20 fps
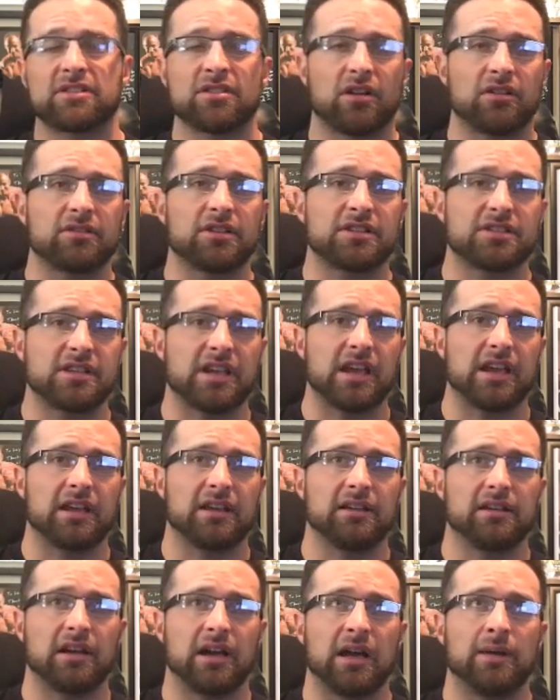It's hard to
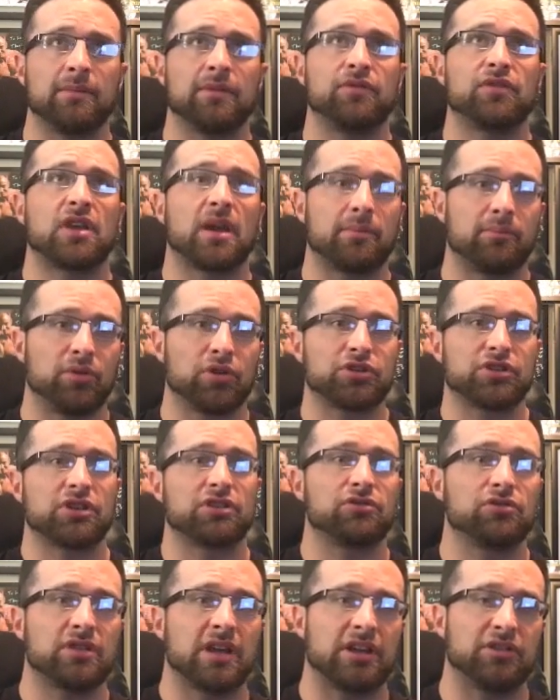say. If you kept
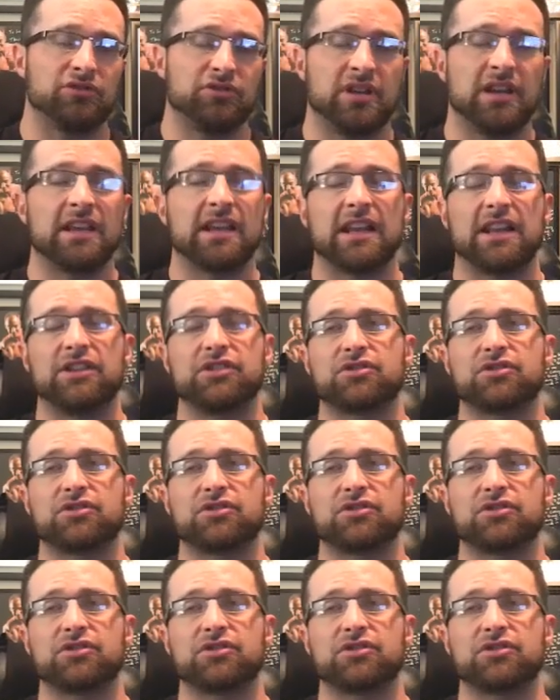pushing through that, you didn't get